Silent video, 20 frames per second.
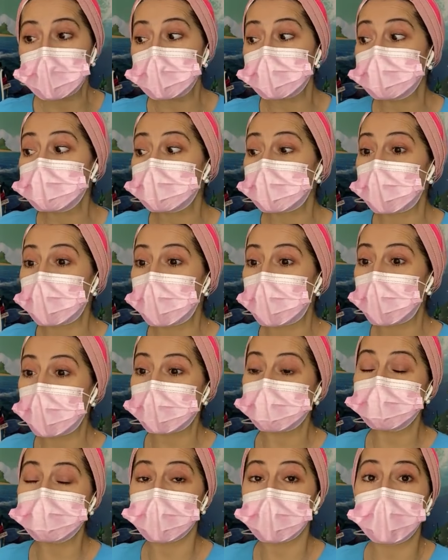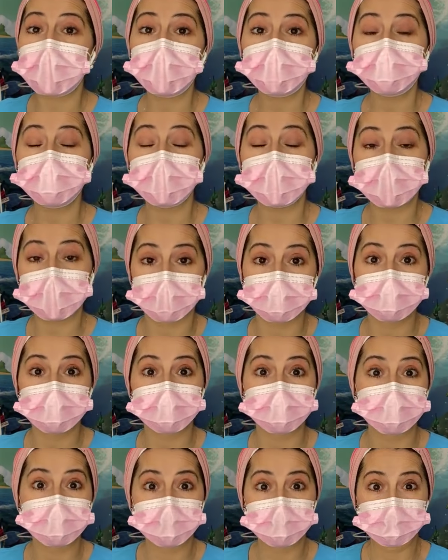it's to help
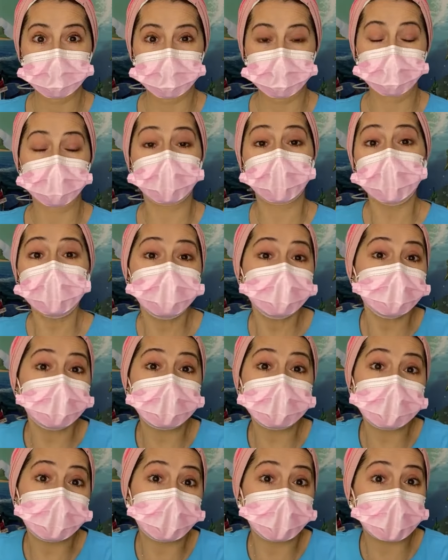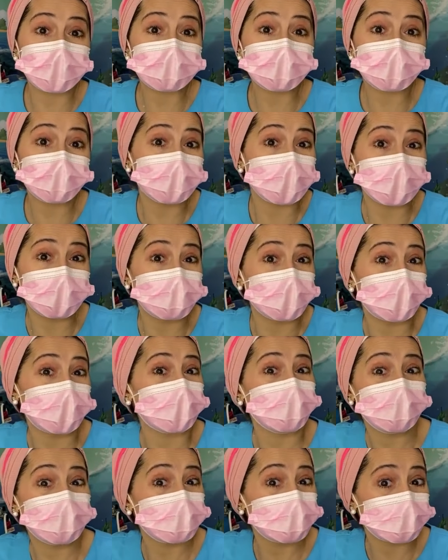kids brush the teeth better and
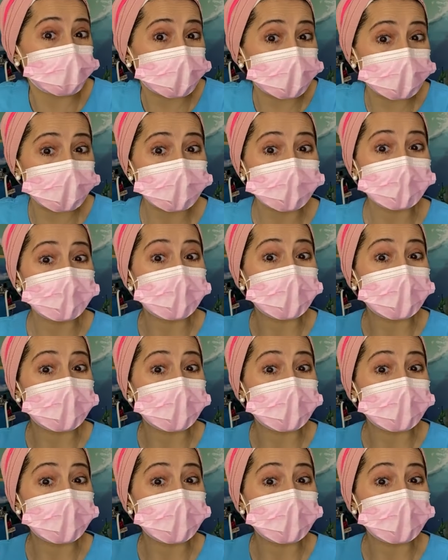more efficiently.